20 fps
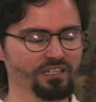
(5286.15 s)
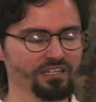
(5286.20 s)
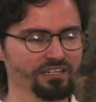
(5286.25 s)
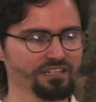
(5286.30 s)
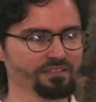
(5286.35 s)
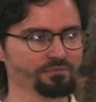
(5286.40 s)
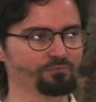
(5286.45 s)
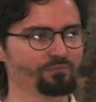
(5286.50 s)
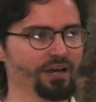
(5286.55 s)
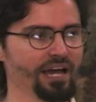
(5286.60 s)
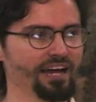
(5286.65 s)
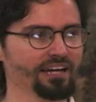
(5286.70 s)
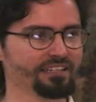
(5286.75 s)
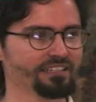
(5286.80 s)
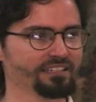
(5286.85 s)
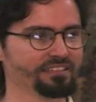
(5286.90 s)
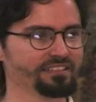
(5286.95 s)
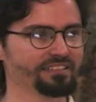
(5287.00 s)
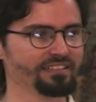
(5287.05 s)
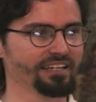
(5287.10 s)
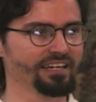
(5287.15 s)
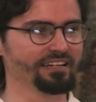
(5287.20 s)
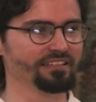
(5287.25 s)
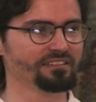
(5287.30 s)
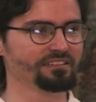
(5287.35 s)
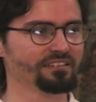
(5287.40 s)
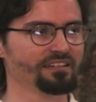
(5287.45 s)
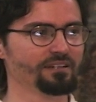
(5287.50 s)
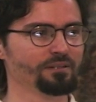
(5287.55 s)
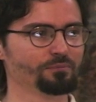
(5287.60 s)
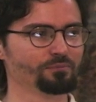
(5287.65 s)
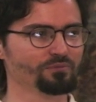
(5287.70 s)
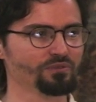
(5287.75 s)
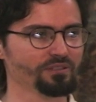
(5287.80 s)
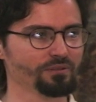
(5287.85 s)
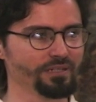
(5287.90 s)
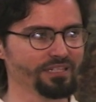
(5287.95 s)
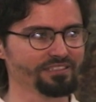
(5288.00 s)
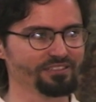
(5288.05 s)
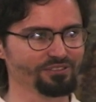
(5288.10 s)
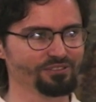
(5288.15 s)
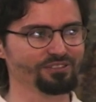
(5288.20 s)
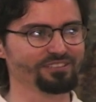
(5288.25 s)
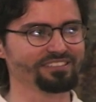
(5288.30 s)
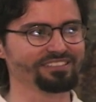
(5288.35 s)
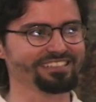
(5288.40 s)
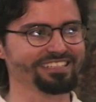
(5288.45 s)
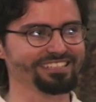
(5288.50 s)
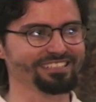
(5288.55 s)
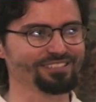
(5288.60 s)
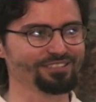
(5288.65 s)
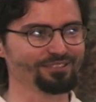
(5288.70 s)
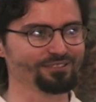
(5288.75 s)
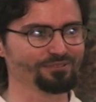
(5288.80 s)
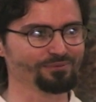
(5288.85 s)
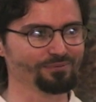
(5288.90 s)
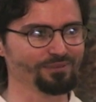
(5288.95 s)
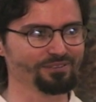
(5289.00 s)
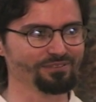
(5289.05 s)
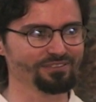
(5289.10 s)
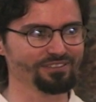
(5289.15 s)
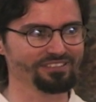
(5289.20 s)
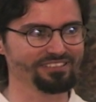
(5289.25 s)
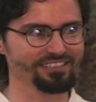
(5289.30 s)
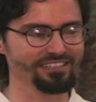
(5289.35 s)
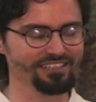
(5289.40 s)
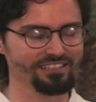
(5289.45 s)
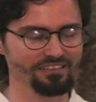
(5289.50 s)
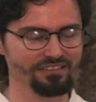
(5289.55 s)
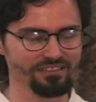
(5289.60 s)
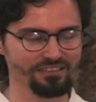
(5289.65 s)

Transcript: getting back into that um, today, so just excuse me for a second.